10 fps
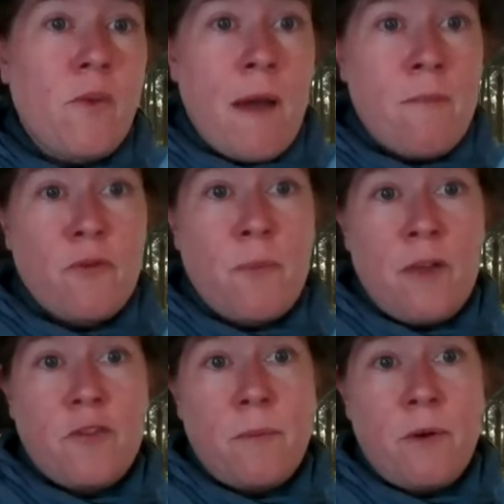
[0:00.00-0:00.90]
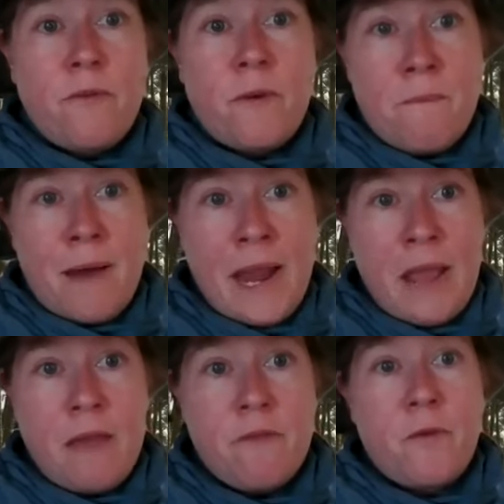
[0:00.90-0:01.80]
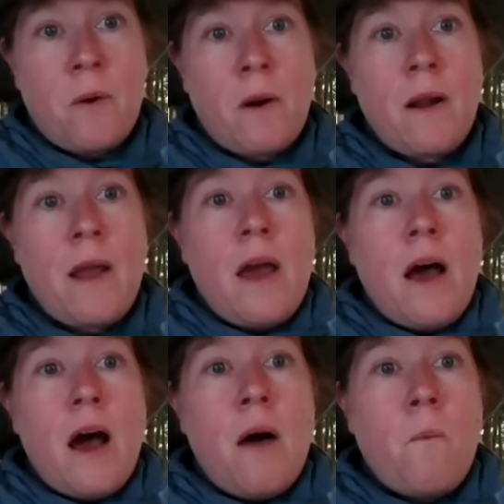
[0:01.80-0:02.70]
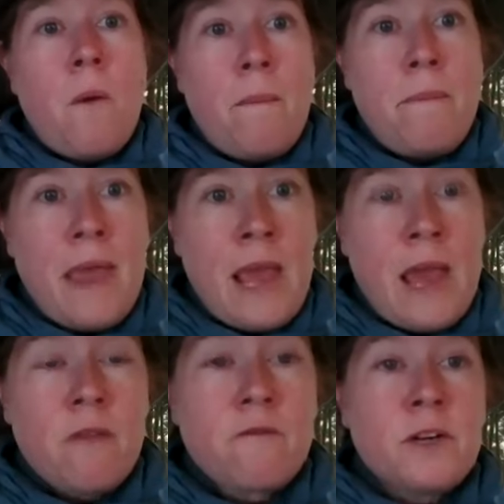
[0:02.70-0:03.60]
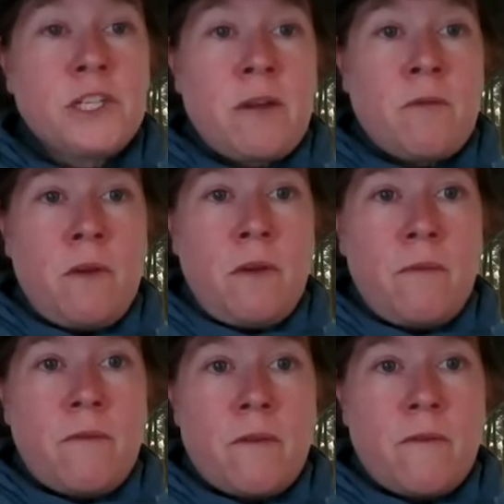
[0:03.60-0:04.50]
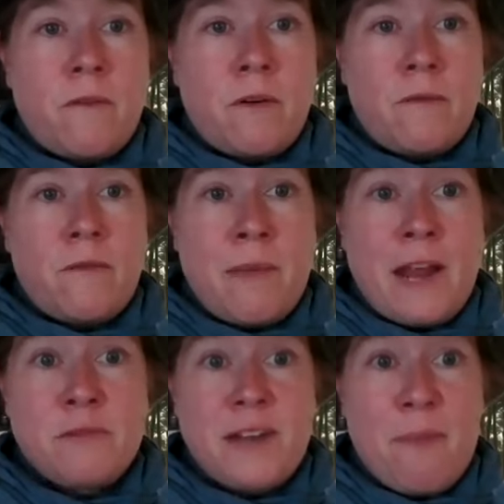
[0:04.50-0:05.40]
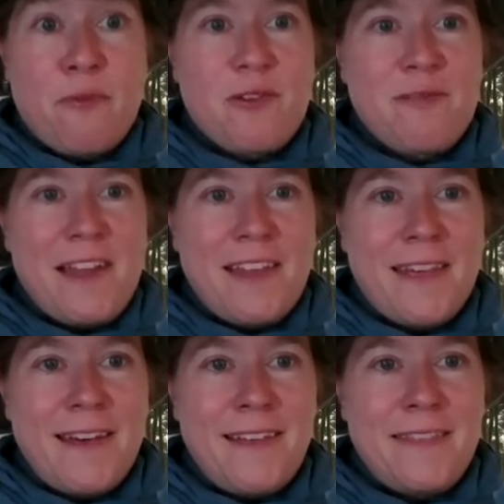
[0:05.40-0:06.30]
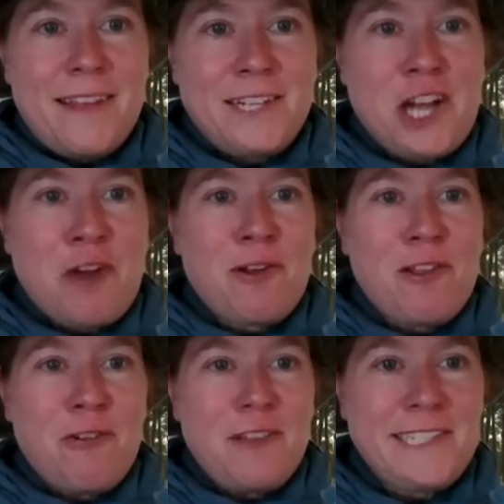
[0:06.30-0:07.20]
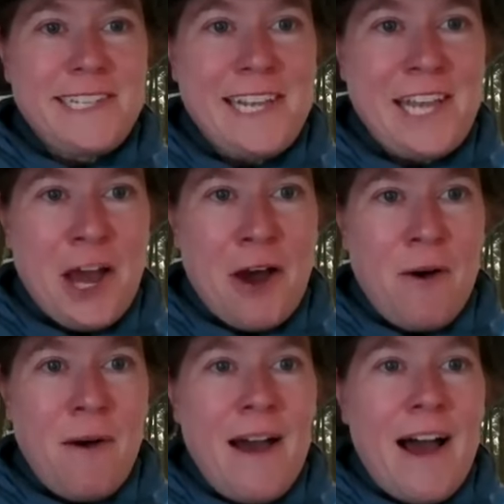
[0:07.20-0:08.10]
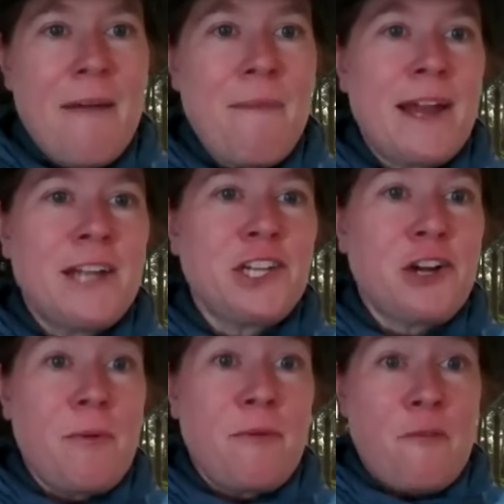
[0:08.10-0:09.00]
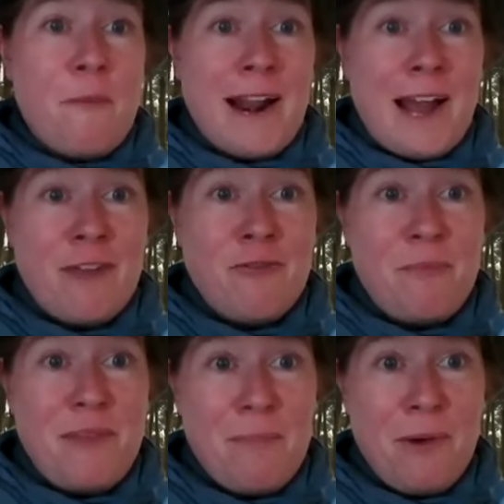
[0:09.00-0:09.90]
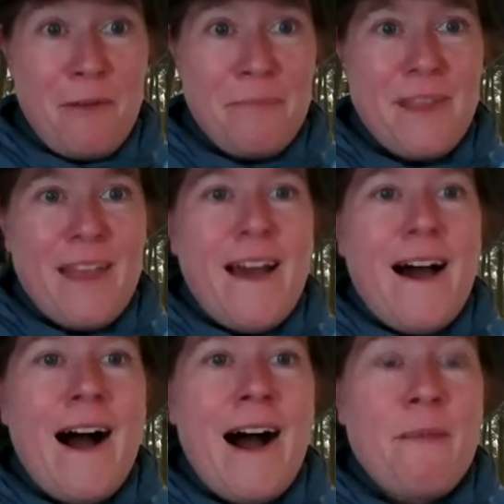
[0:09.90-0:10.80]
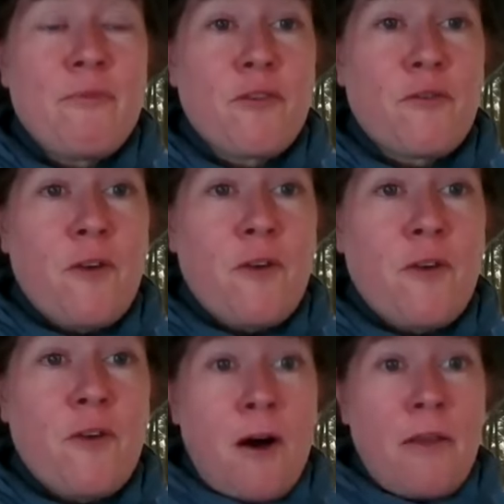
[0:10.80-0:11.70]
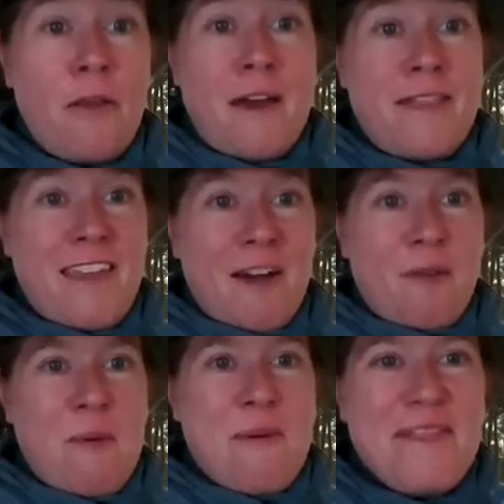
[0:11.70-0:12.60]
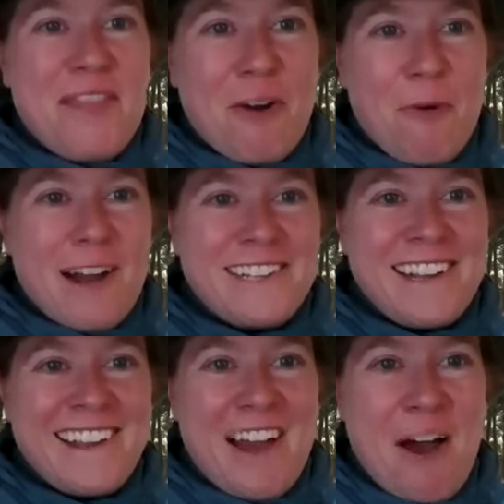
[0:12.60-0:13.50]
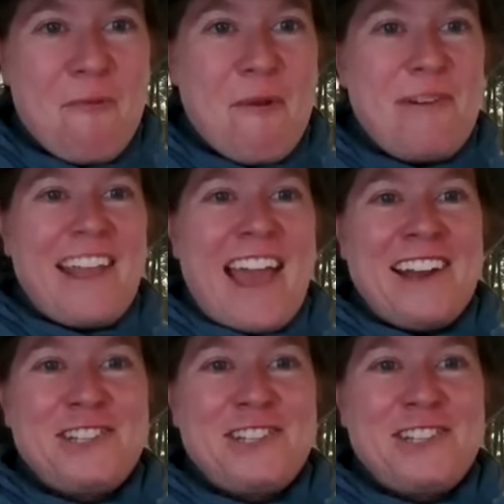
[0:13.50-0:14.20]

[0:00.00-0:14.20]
I'm responsible for money, for uh, well-being, for general, for, for, for management. I'm sort of like the, the general or the CEO. I manage a group of about 100 people. Um, so for all the, the young women that are watching, uh, women can and